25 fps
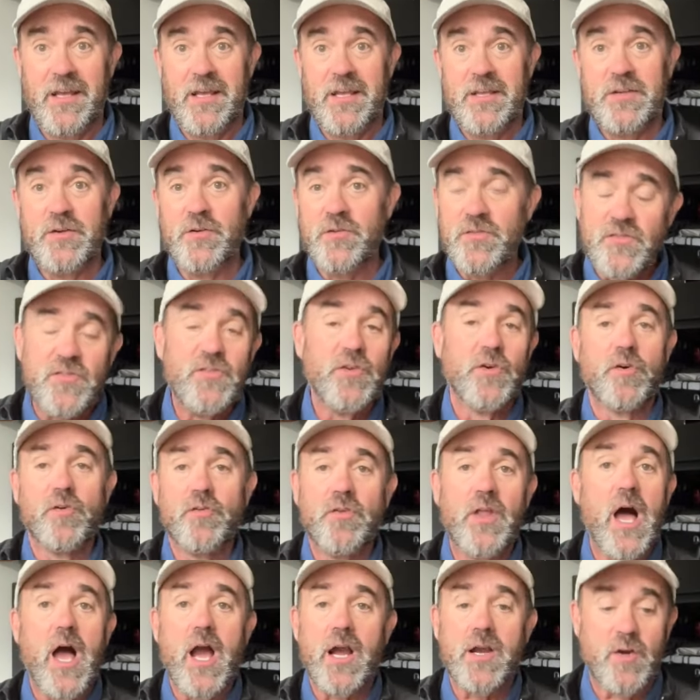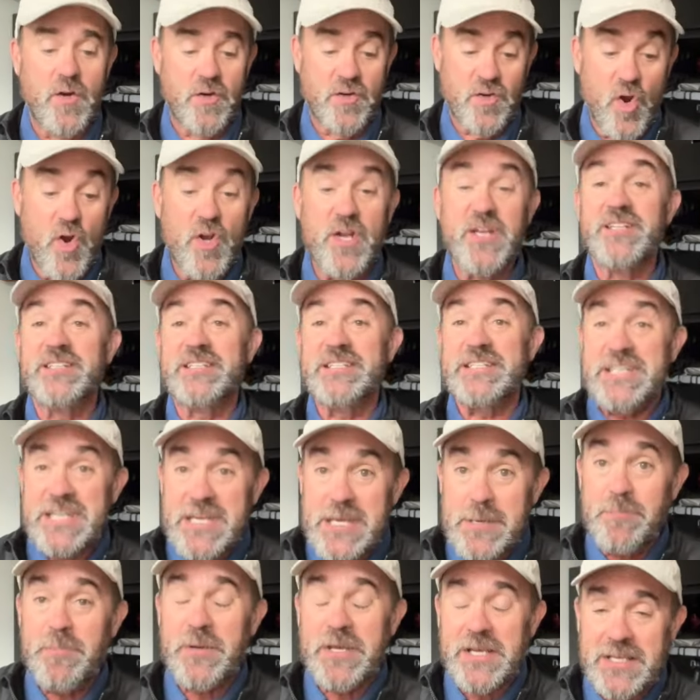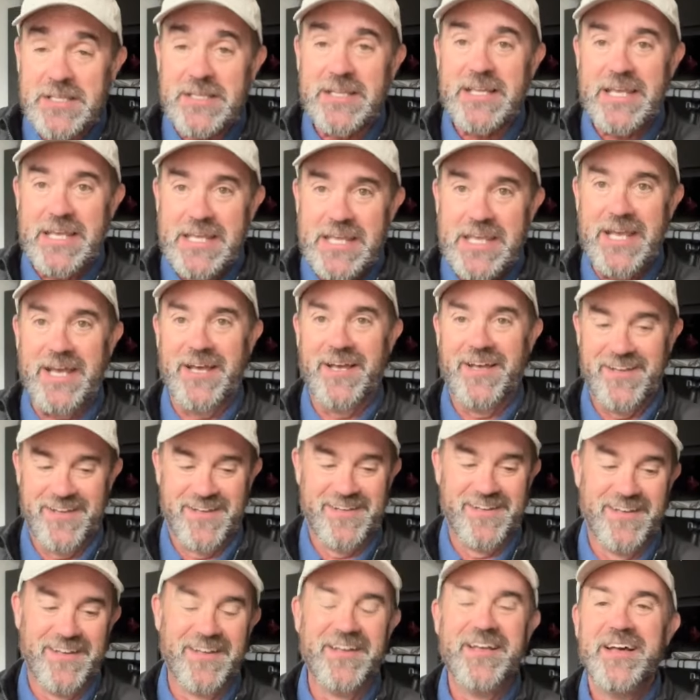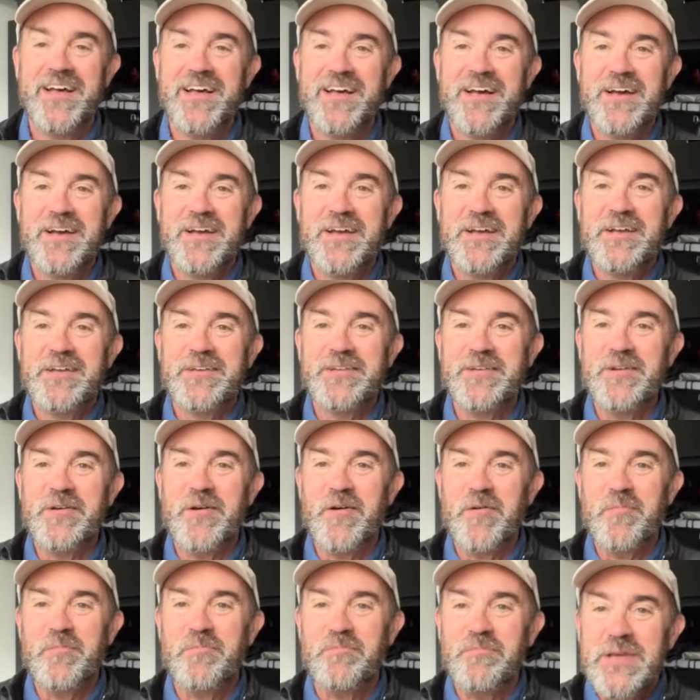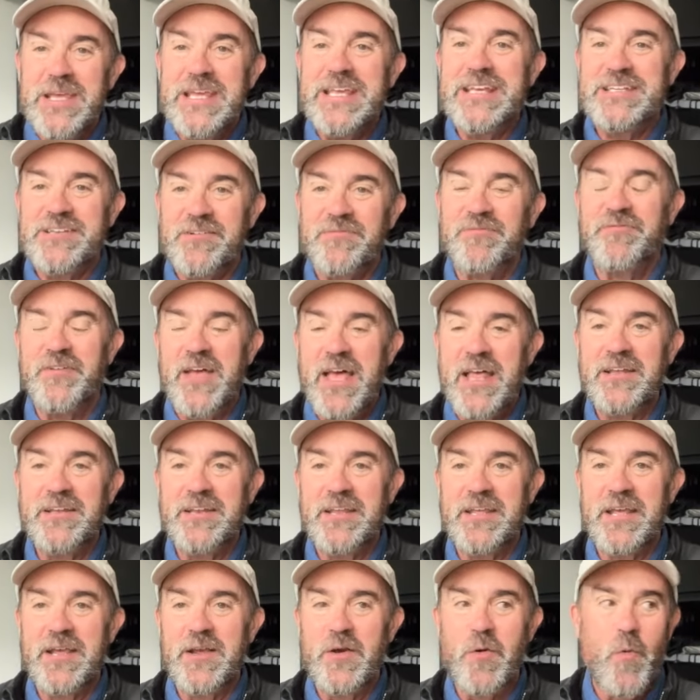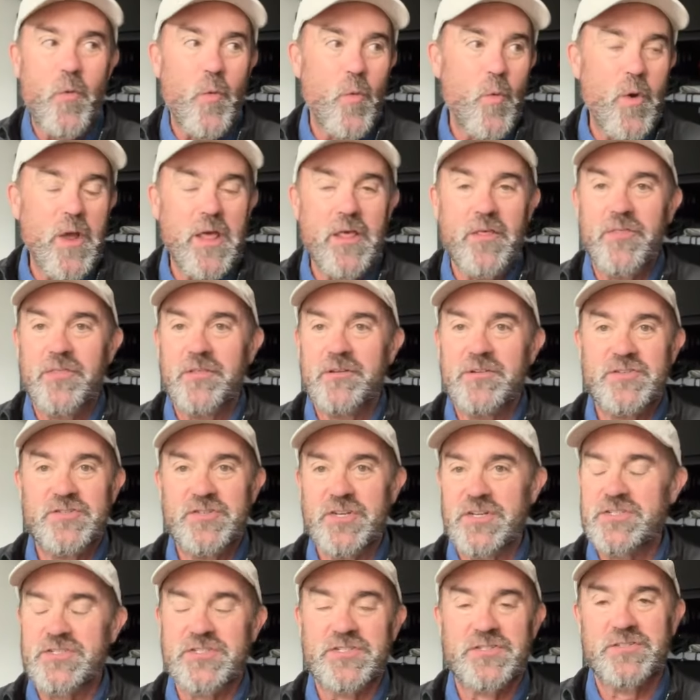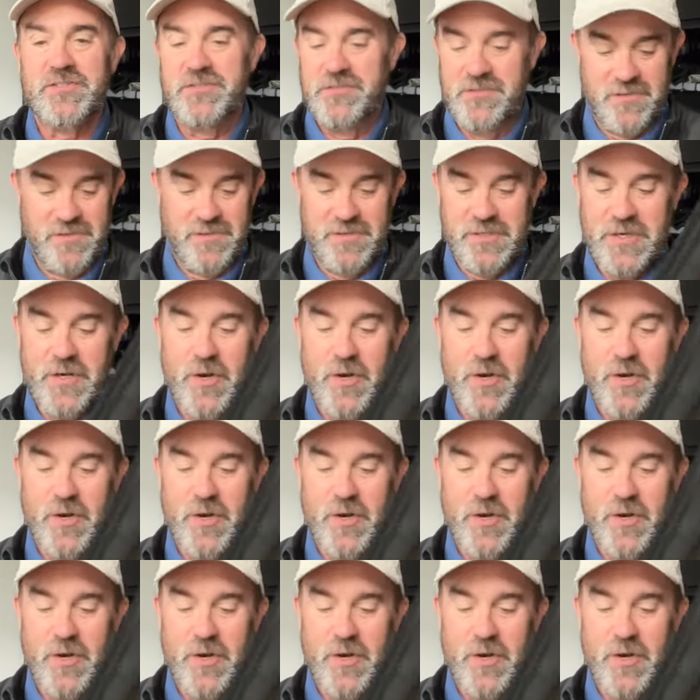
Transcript: you're still not going to typically, you know, be defending with just, you